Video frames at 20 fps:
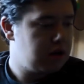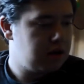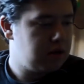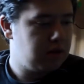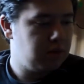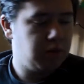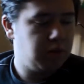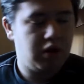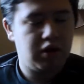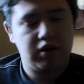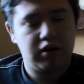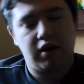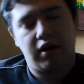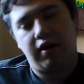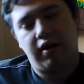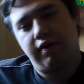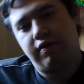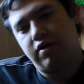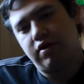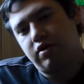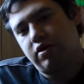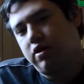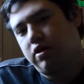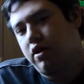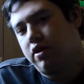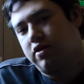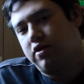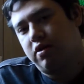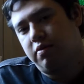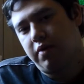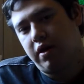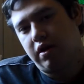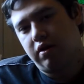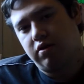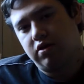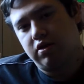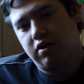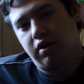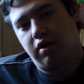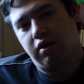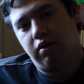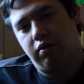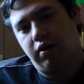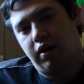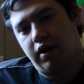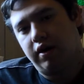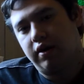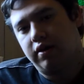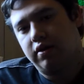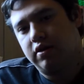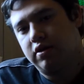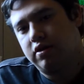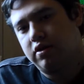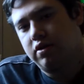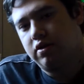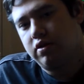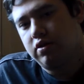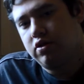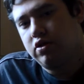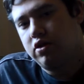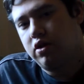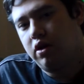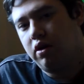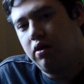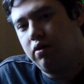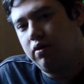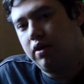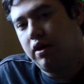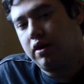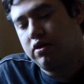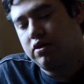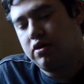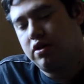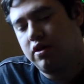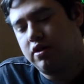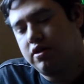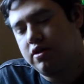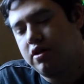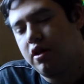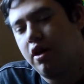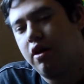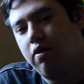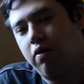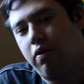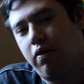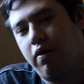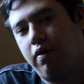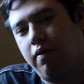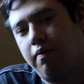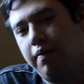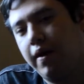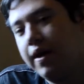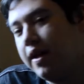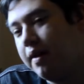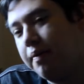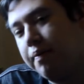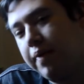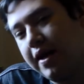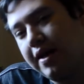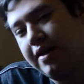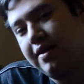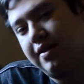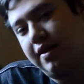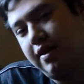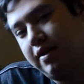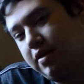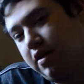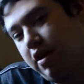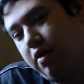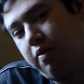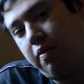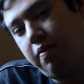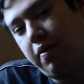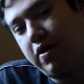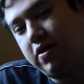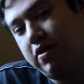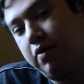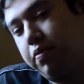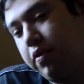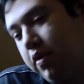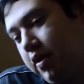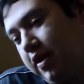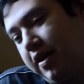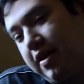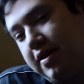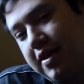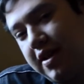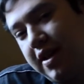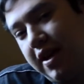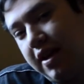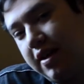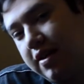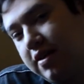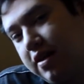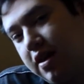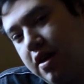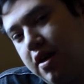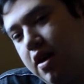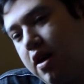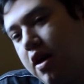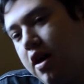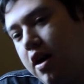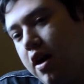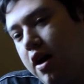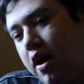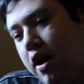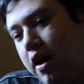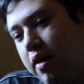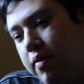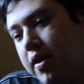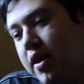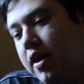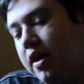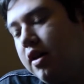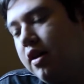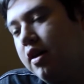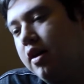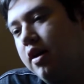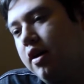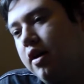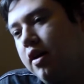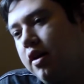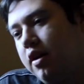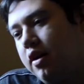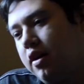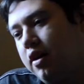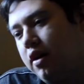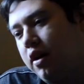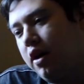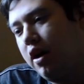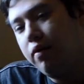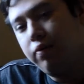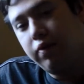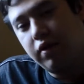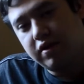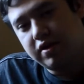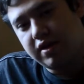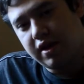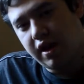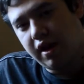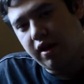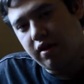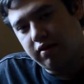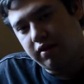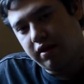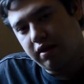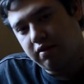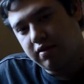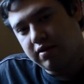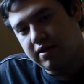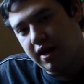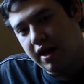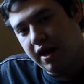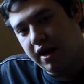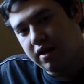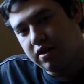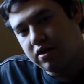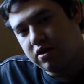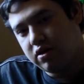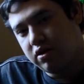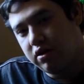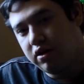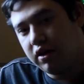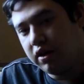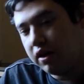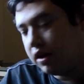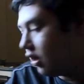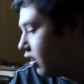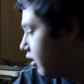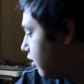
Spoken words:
One, I've just lost the mojo, and two, there's just so many pieces Hobby Boss have put in this kit. I mean, I worked it out. There is actually,